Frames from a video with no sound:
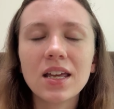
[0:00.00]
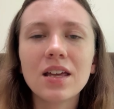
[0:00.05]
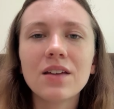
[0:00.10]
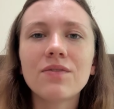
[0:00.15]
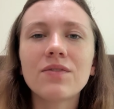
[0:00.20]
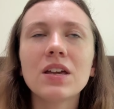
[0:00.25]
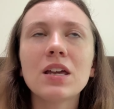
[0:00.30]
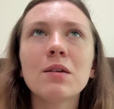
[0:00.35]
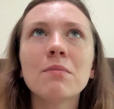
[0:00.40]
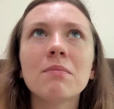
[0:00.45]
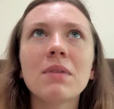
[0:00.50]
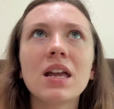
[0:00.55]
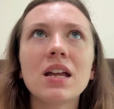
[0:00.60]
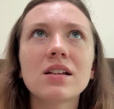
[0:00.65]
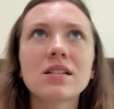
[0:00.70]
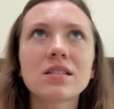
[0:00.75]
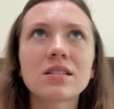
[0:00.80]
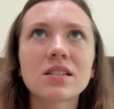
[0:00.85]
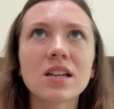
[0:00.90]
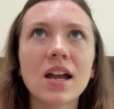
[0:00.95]
if it
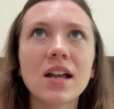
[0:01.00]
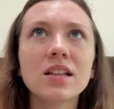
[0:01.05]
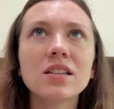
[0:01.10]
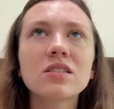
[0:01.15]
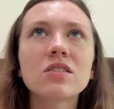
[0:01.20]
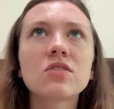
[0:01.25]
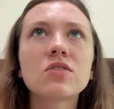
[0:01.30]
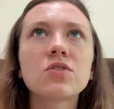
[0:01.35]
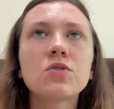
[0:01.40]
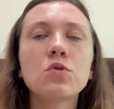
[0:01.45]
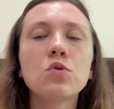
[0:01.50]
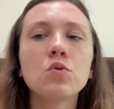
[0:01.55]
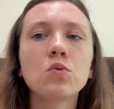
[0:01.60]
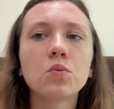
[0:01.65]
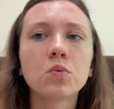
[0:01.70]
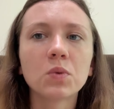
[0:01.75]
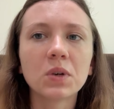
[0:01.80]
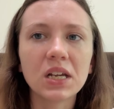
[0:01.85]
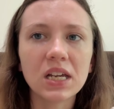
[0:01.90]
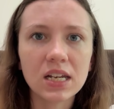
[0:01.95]
makes sense
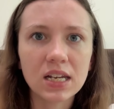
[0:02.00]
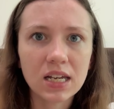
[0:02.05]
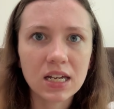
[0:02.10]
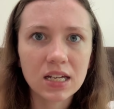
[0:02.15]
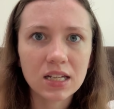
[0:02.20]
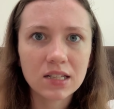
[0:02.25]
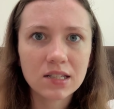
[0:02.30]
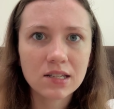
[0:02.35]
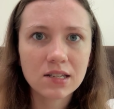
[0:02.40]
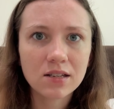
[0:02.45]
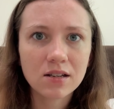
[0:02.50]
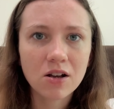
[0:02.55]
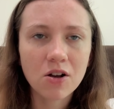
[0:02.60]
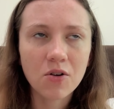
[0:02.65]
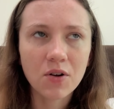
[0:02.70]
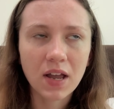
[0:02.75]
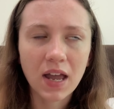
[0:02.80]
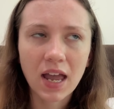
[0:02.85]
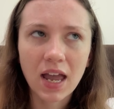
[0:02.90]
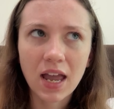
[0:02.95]
to read it,
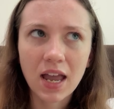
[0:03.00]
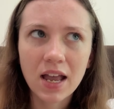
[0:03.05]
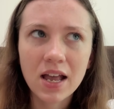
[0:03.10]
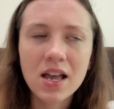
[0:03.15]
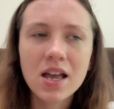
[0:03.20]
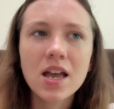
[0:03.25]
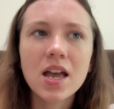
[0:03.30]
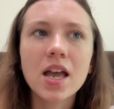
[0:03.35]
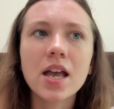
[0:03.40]
okay?